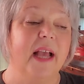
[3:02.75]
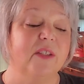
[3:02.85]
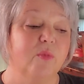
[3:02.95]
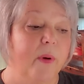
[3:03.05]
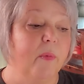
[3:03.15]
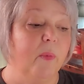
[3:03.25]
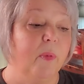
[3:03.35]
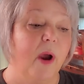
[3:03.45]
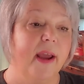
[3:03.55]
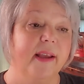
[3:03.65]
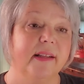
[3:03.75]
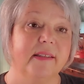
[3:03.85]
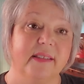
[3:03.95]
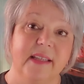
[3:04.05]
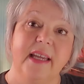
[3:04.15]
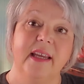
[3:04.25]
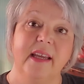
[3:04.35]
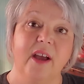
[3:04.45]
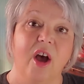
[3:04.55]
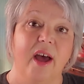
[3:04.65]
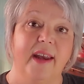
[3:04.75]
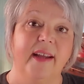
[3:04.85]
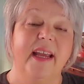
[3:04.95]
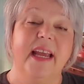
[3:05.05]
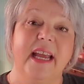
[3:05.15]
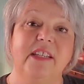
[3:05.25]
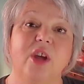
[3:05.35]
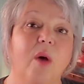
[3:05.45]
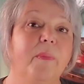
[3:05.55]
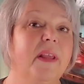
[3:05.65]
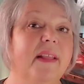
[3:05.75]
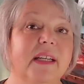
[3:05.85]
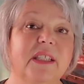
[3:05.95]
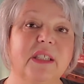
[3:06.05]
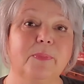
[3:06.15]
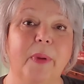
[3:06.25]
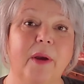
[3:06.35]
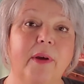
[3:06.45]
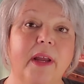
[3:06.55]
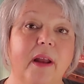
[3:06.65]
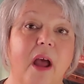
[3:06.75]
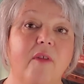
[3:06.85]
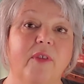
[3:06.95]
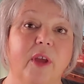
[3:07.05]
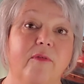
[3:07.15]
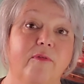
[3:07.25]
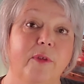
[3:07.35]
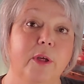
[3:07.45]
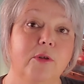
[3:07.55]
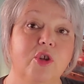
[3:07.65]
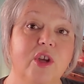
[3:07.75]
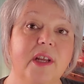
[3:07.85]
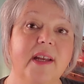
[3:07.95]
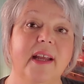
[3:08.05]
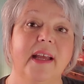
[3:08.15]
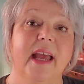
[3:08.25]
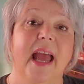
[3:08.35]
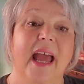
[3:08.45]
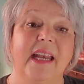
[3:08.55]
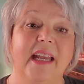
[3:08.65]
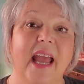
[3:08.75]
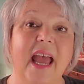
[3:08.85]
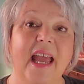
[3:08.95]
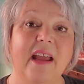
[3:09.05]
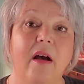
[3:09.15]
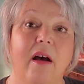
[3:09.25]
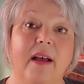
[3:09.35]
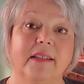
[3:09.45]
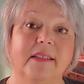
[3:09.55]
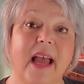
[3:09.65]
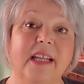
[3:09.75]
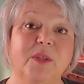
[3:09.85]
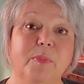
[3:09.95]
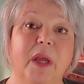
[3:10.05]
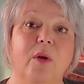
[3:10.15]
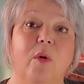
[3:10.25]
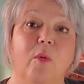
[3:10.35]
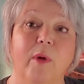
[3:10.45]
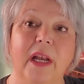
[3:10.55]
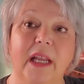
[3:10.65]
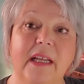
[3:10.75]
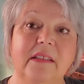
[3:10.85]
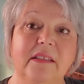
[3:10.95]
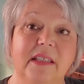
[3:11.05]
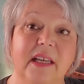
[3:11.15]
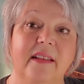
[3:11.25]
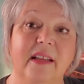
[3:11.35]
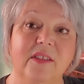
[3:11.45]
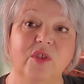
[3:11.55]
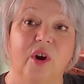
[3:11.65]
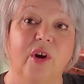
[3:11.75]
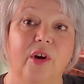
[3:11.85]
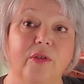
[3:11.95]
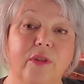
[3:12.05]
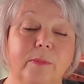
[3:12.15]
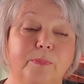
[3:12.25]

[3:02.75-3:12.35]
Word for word: as we were praying and seeking God, He told me that a spirit of confusion and chaos has been released in this earth.